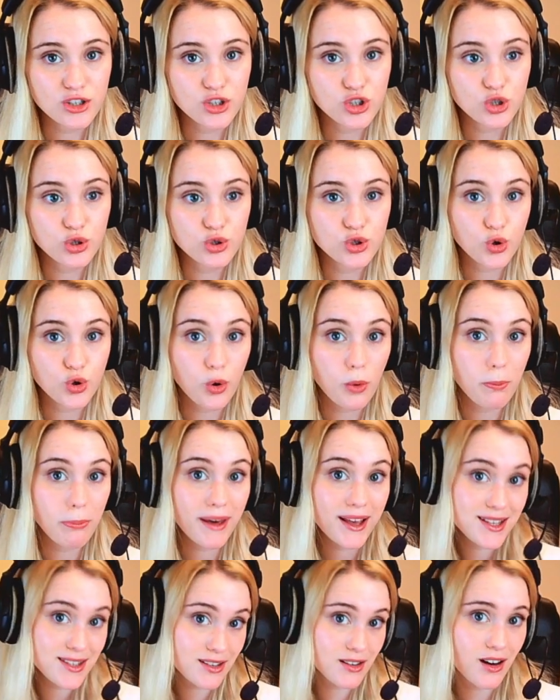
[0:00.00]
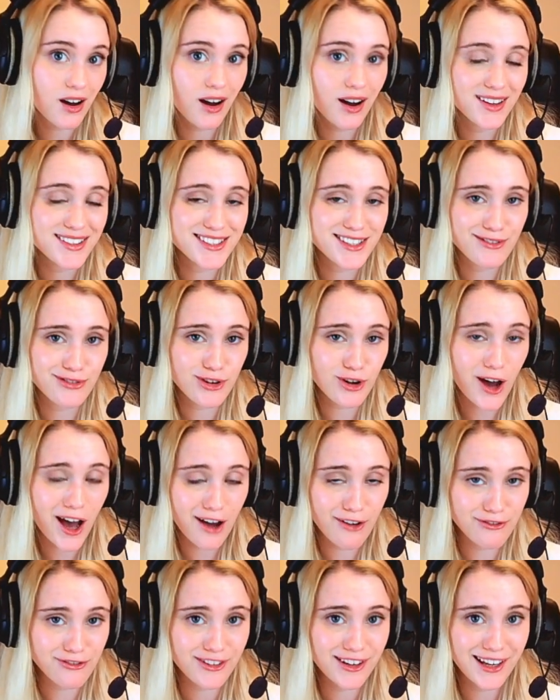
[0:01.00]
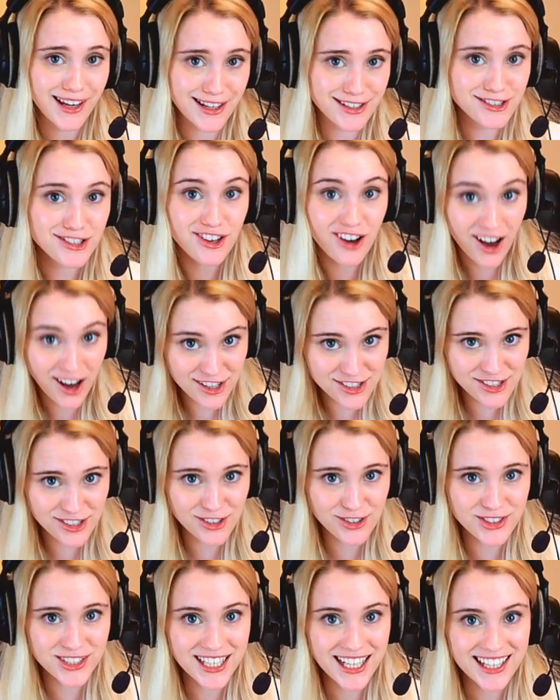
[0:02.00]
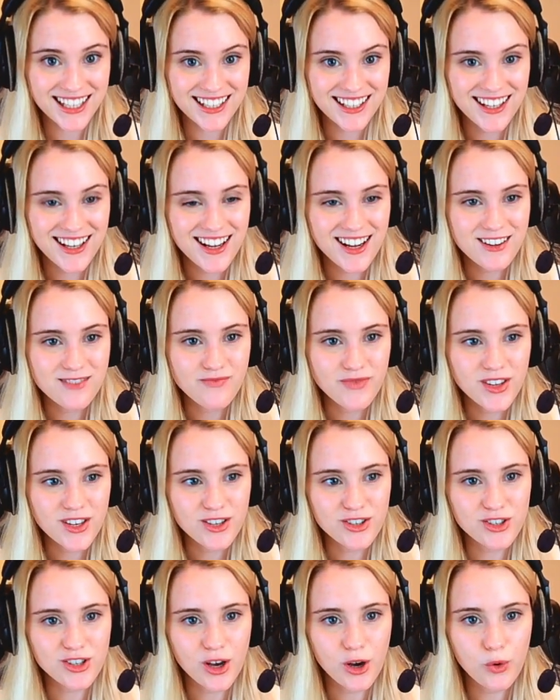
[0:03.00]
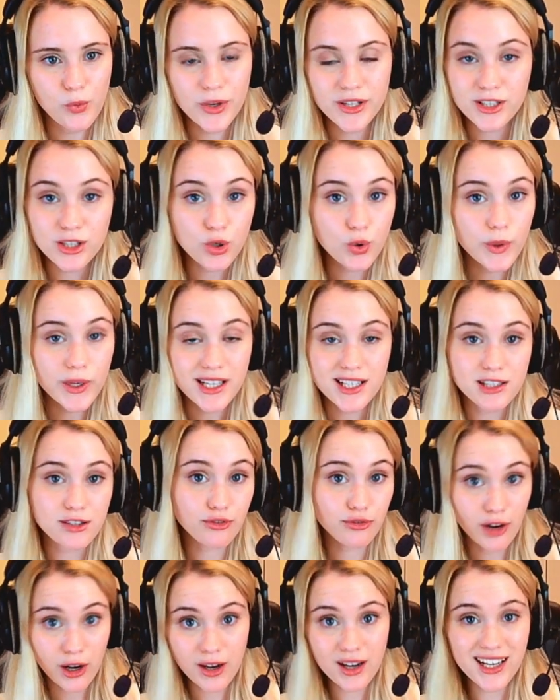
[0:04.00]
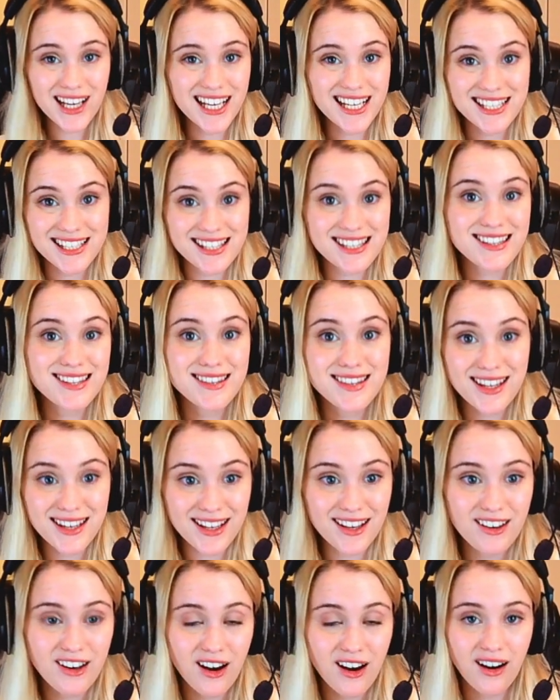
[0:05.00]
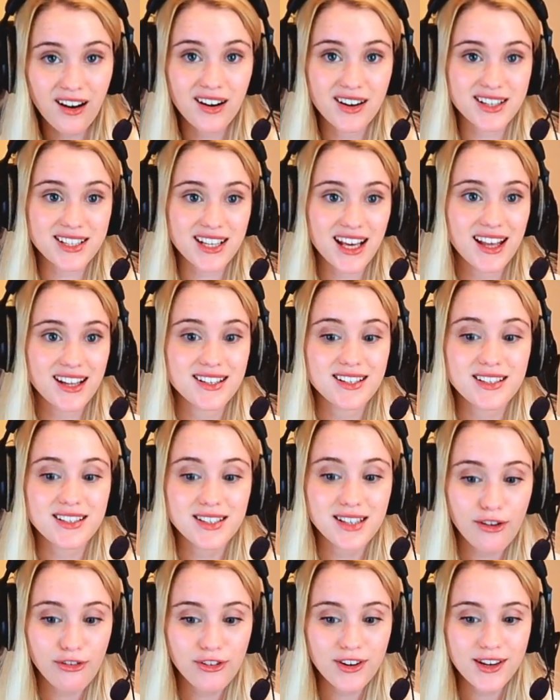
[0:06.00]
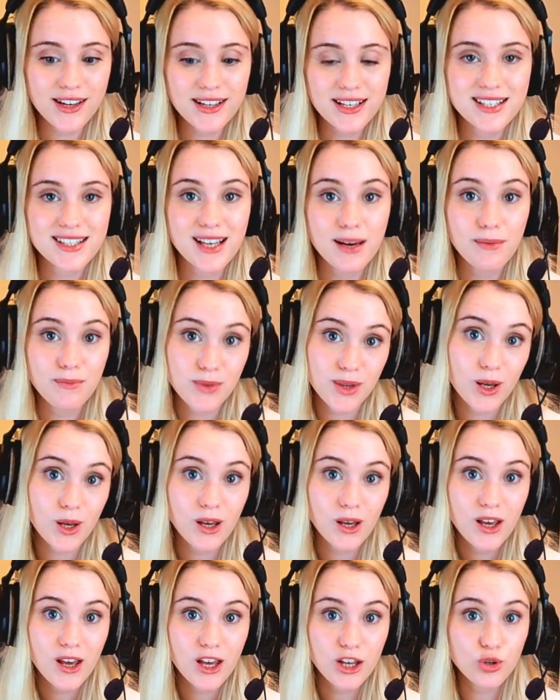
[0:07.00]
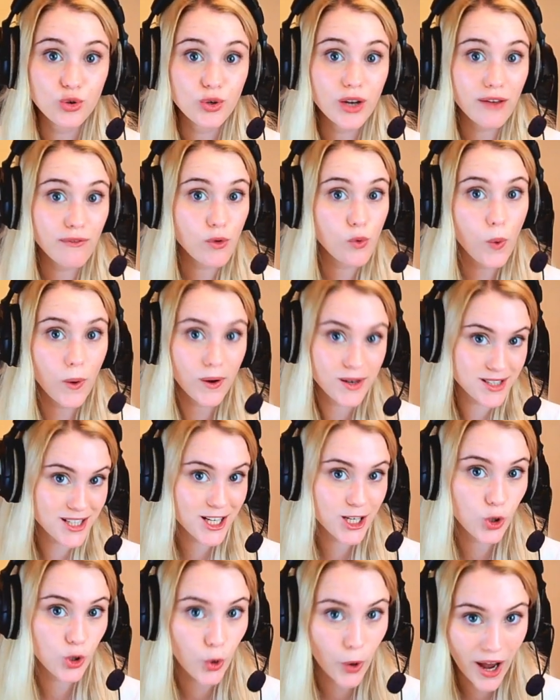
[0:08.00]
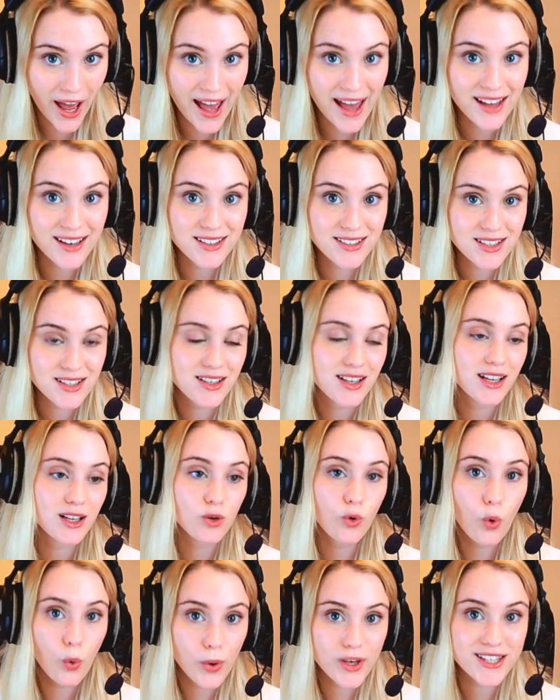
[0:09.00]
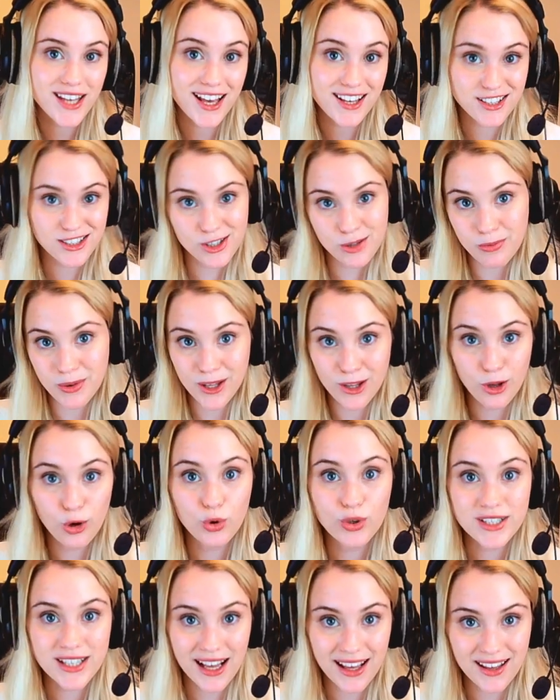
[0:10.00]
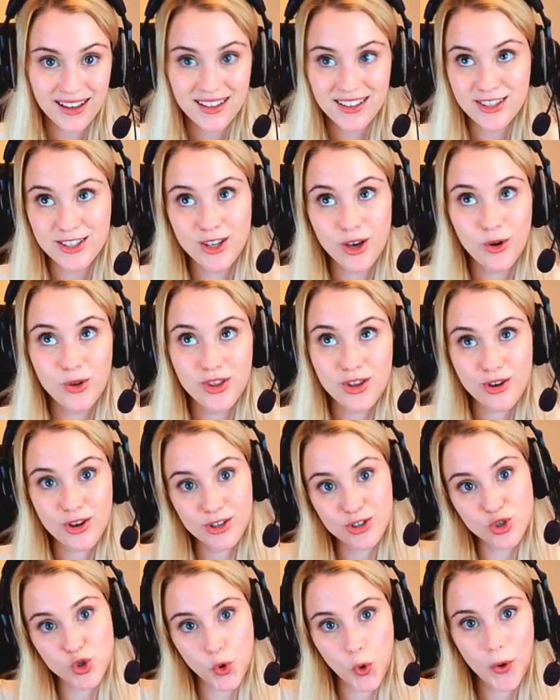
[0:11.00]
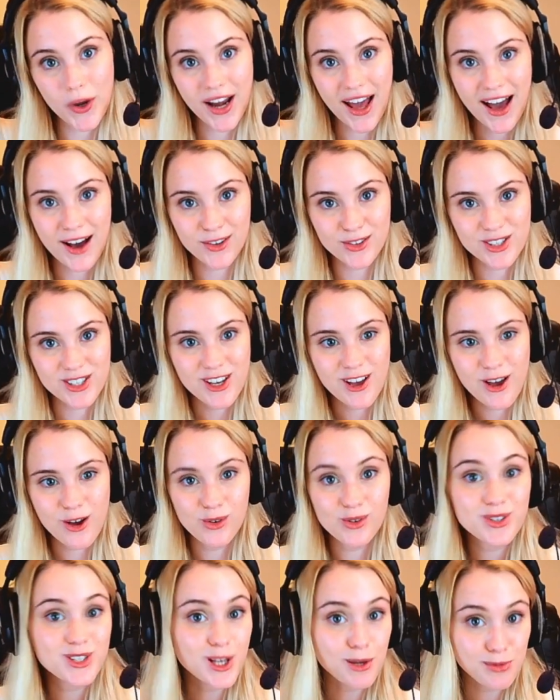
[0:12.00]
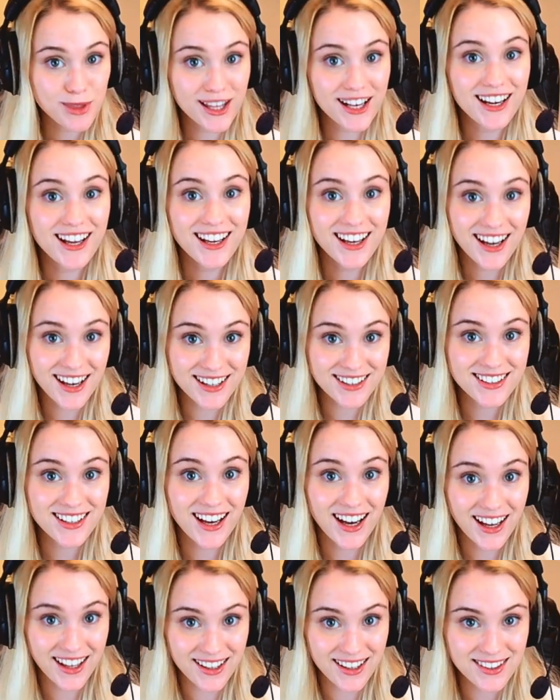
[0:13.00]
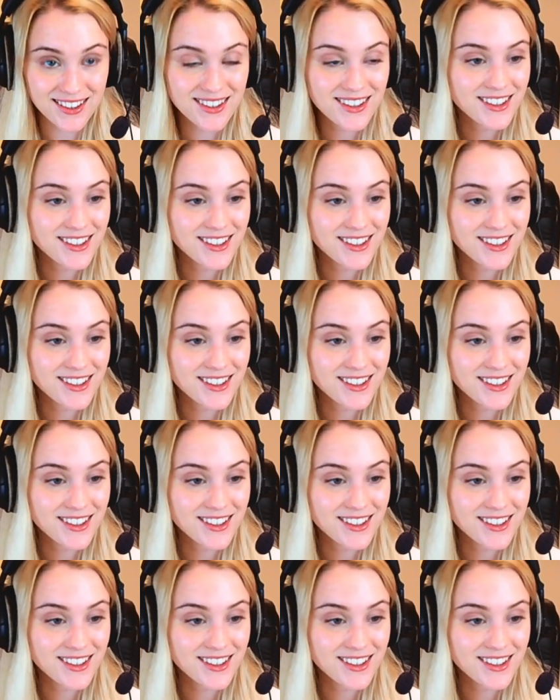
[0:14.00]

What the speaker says: to draw better cards if you have less cards in your deck. So Winter Queen is a very nice thinning card, and definitely something you never want in your hand. It always has to be in your deck, so you can draw it out with something like Artgaeth.